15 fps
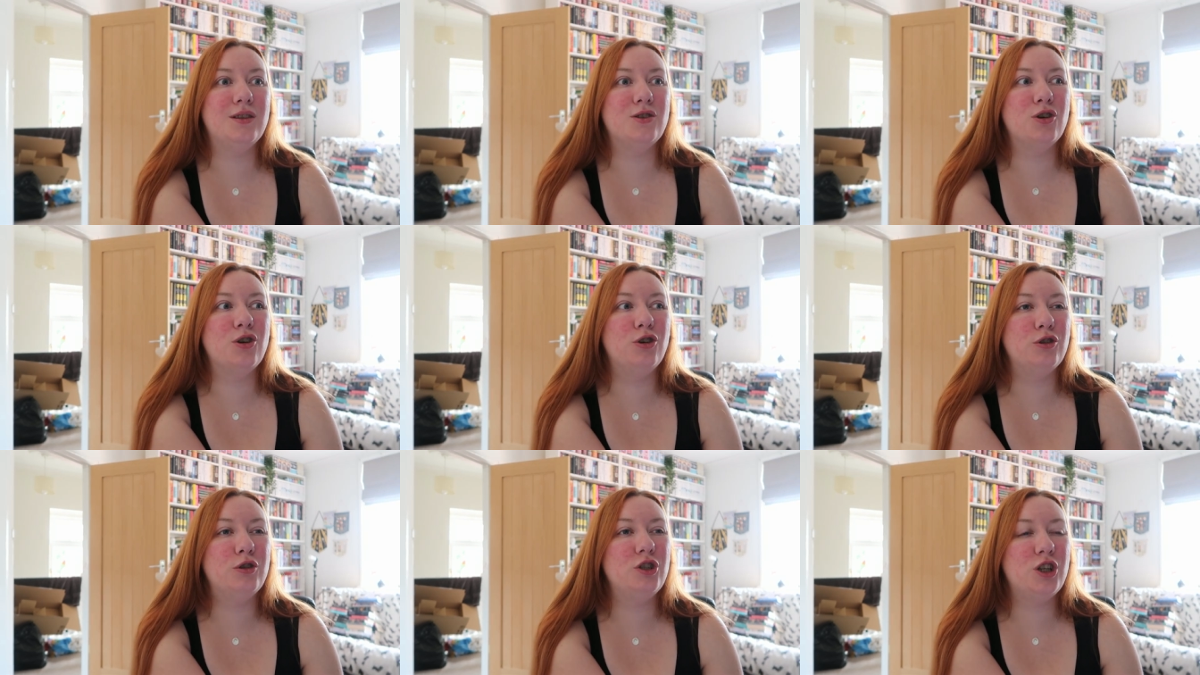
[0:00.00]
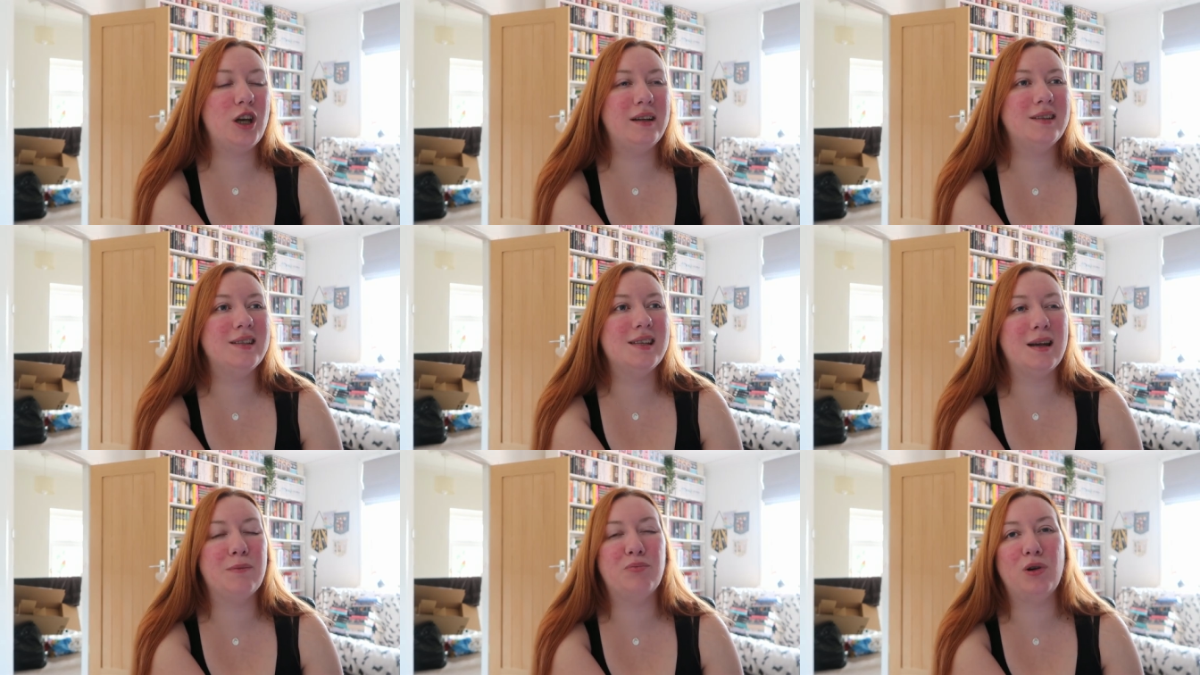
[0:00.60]
there's a good
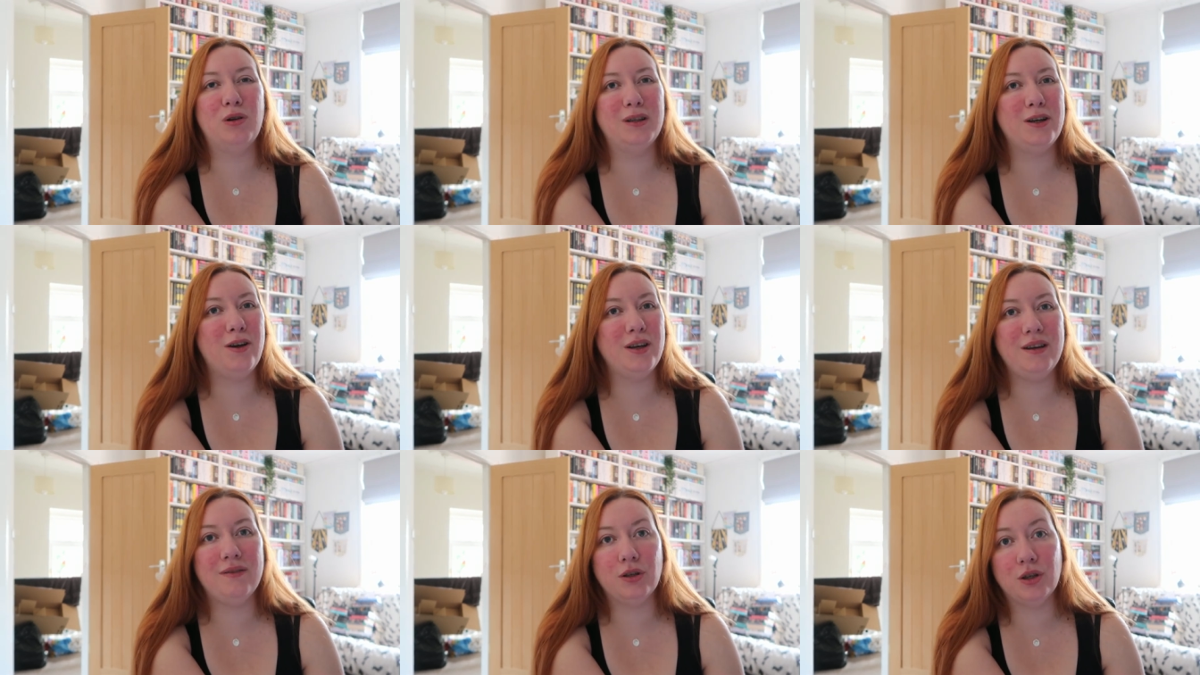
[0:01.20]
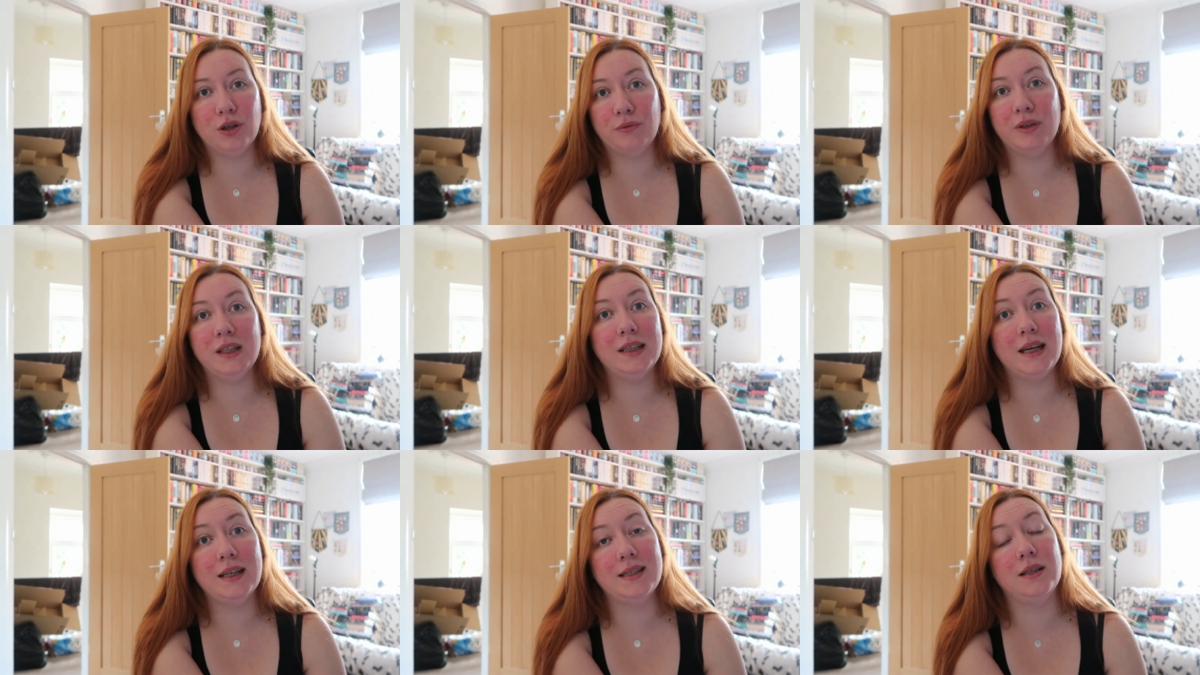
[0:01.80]
chance that i'm probably not even going to
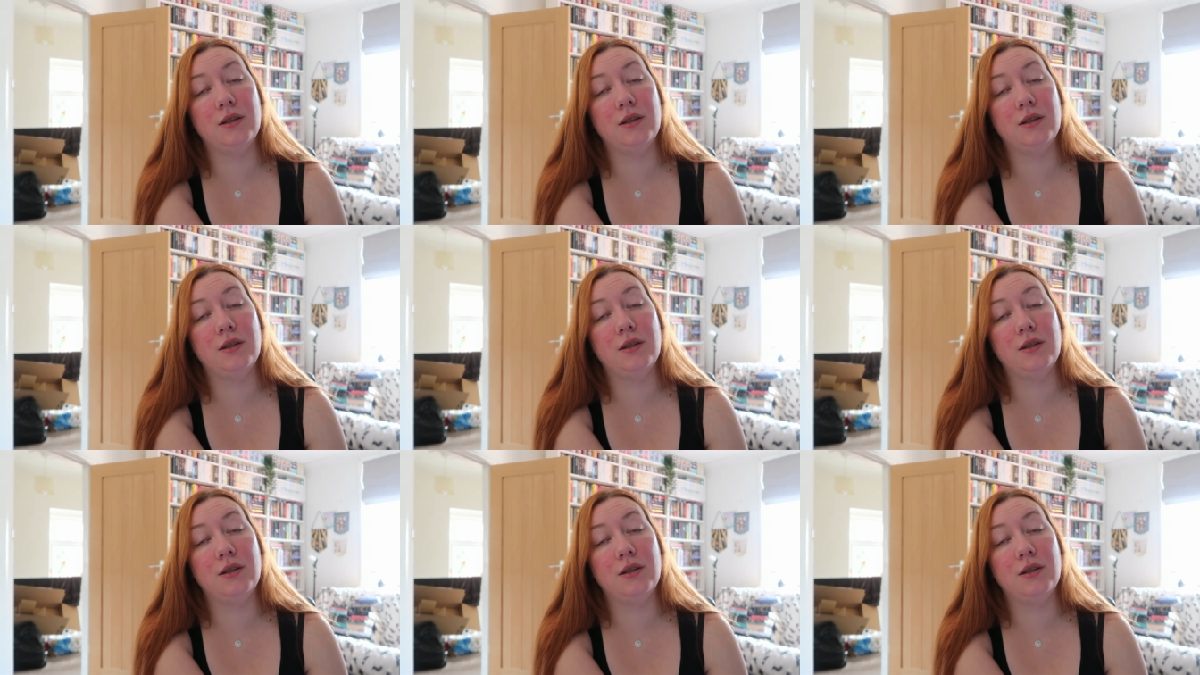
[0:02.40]
read that